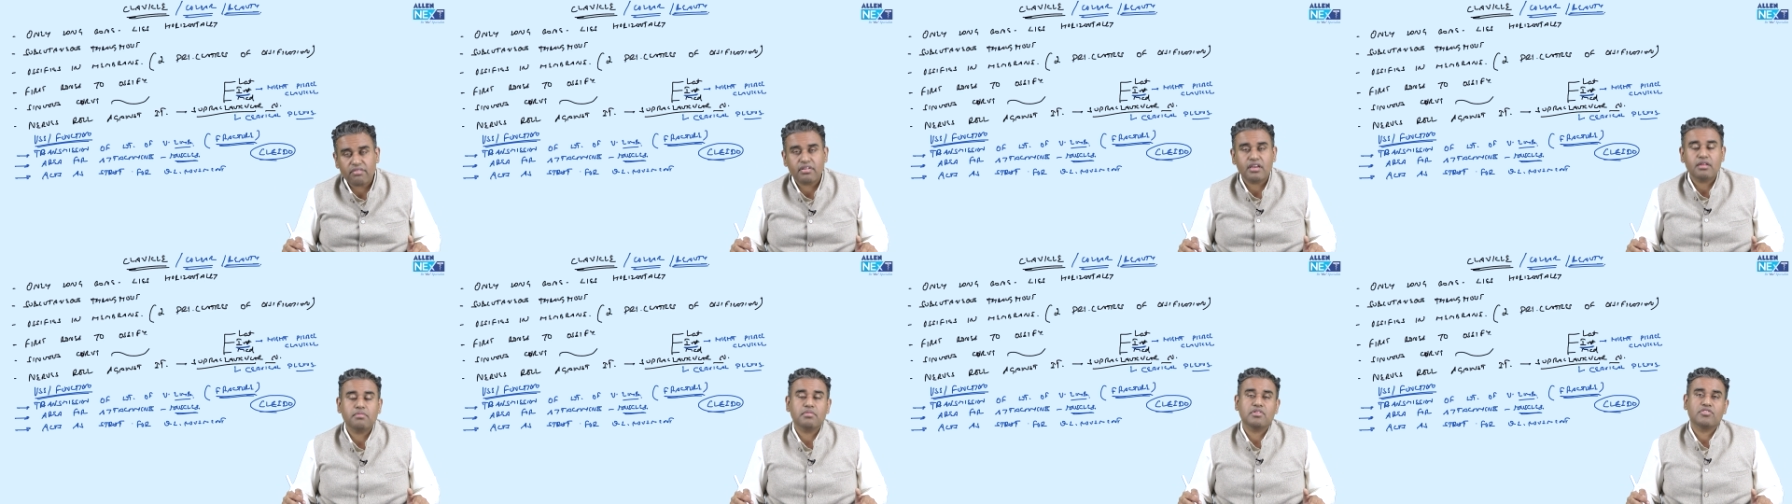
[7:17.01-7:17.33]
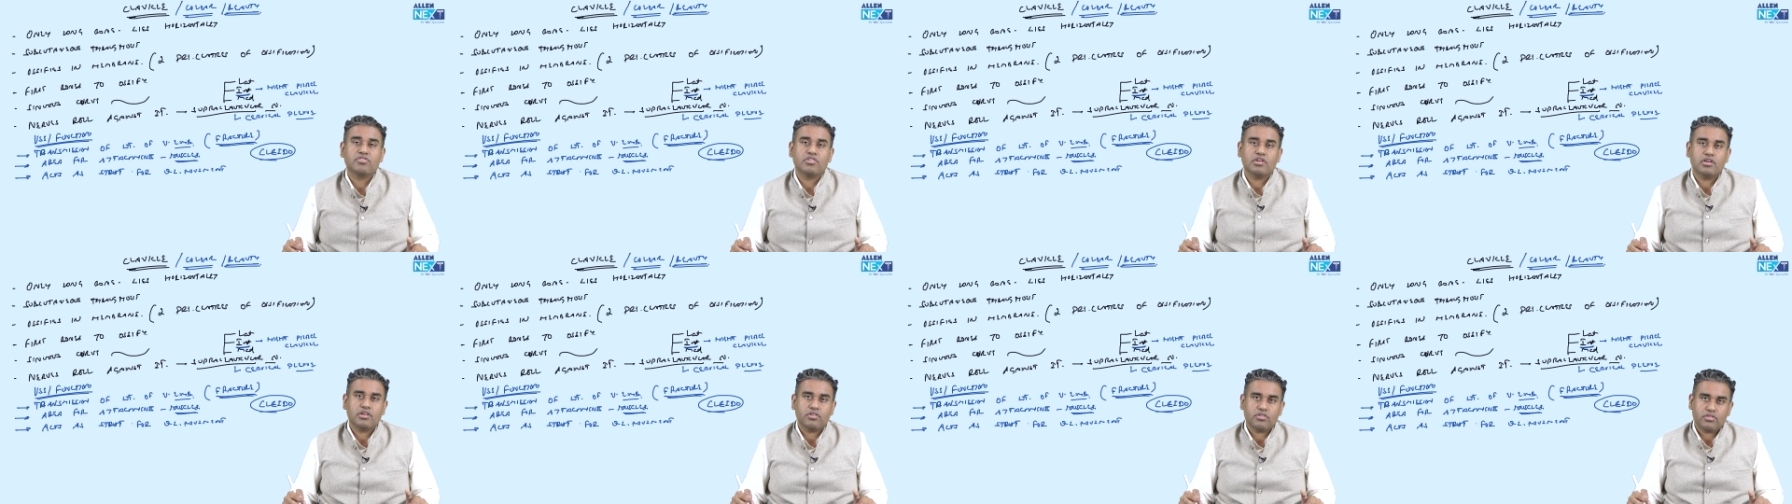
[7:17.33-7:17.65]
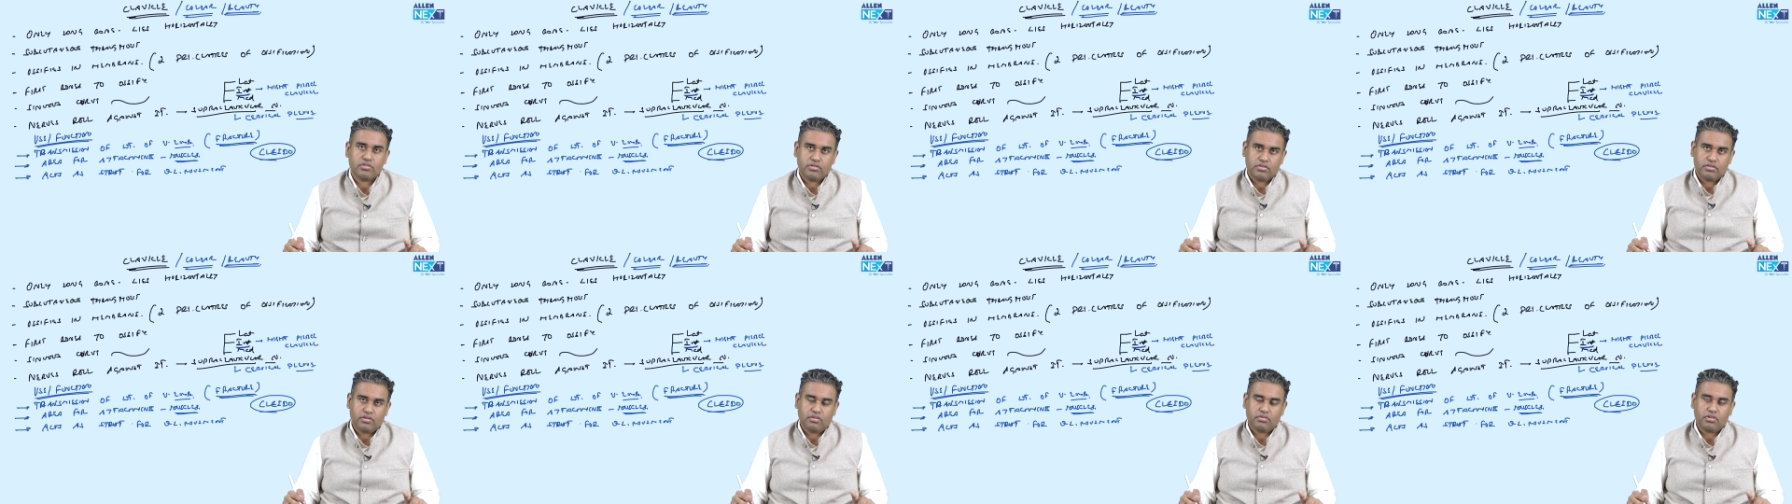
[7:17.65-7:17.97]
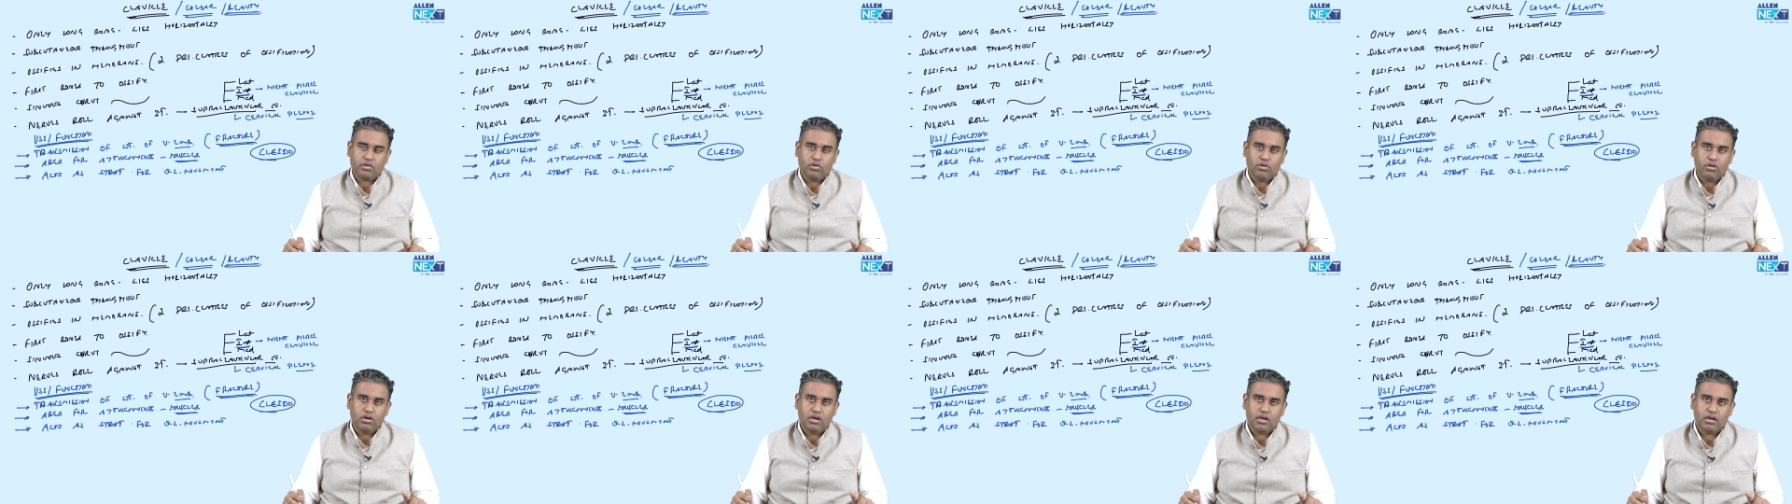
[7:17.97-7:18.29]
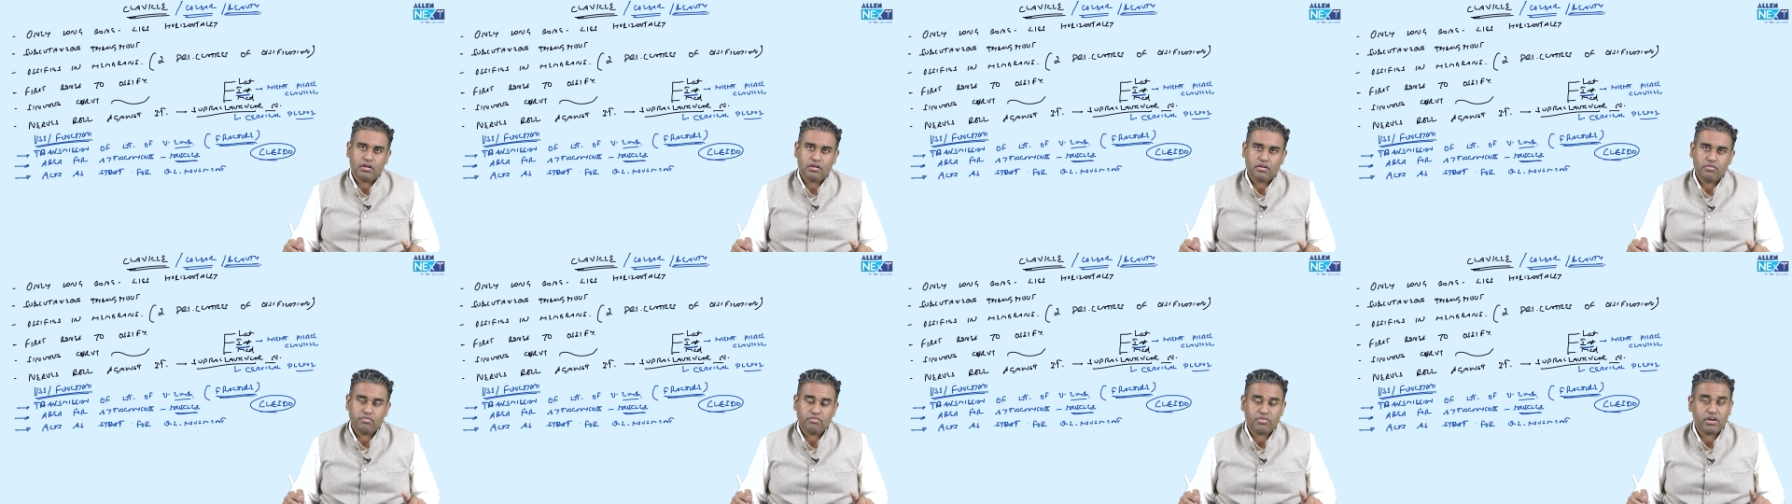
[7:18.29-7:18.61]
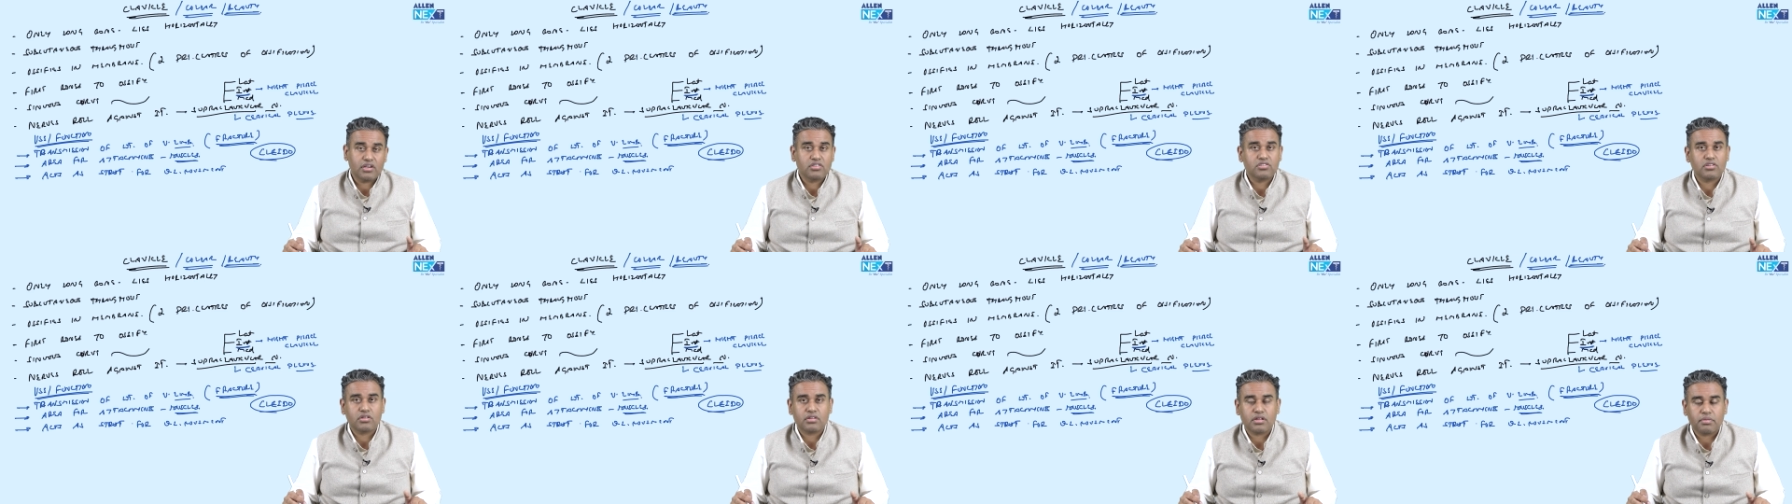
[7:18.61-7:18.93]
very much reduced, of the whole
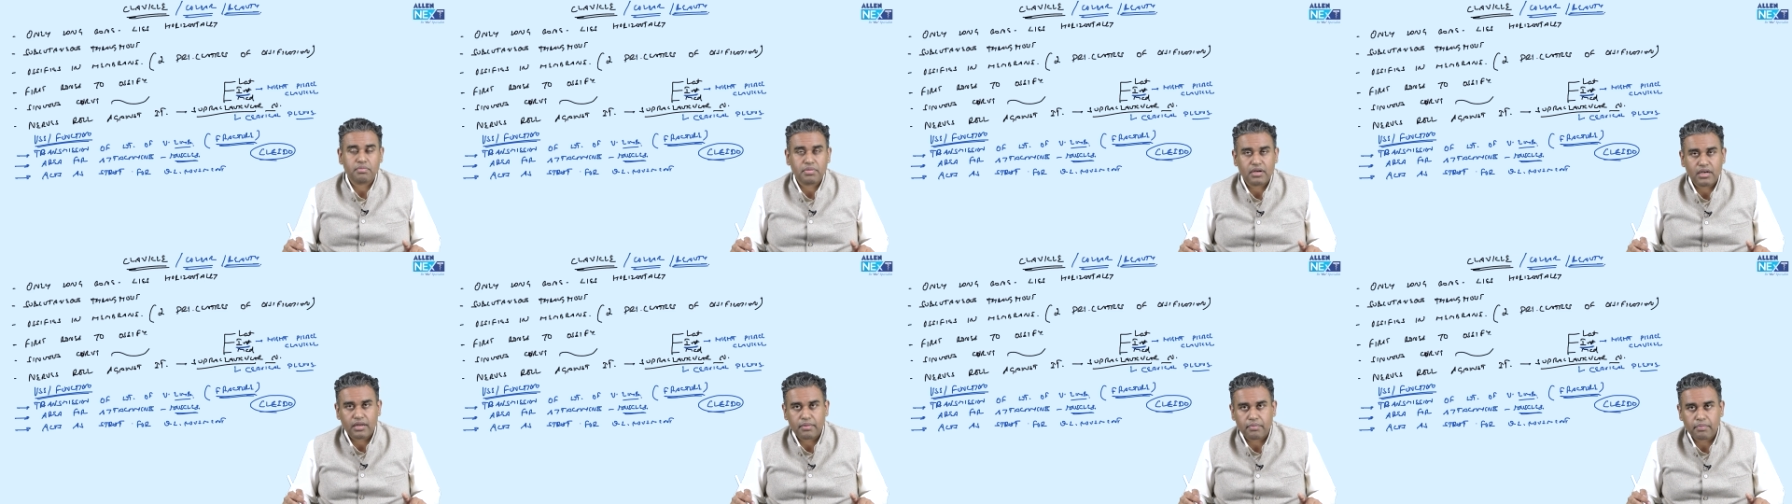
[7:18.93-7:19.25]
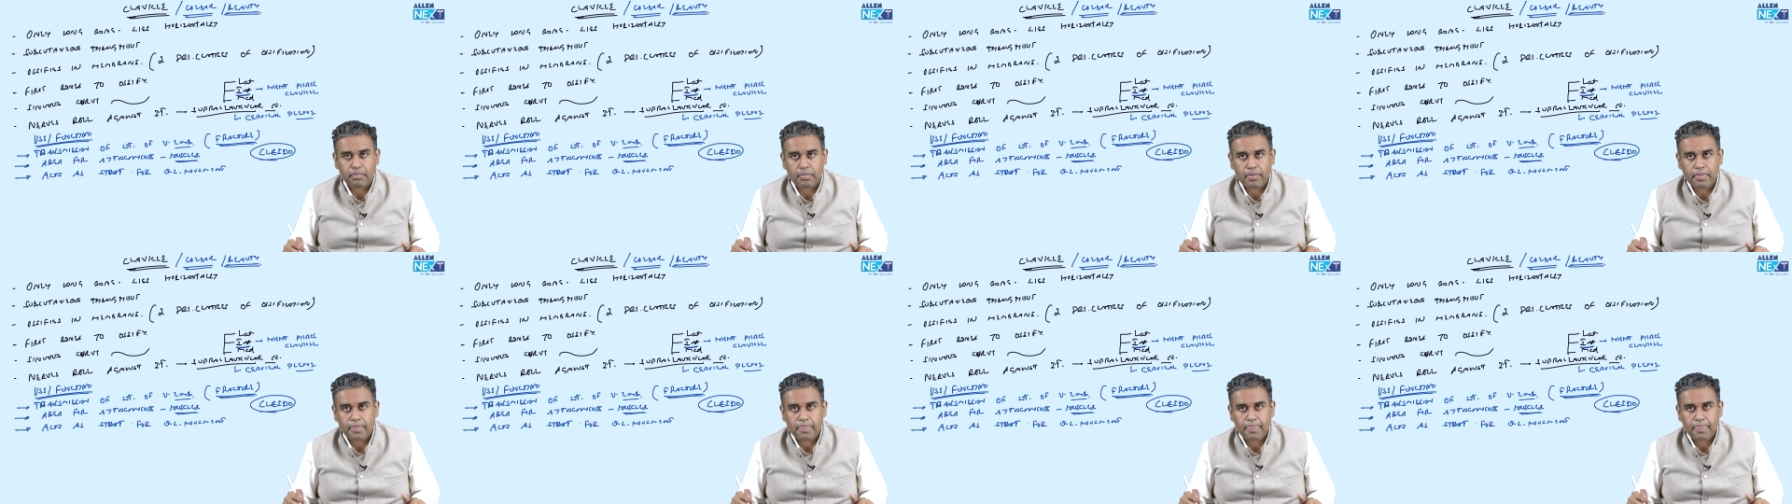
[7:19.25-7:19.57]
function of the upper limb.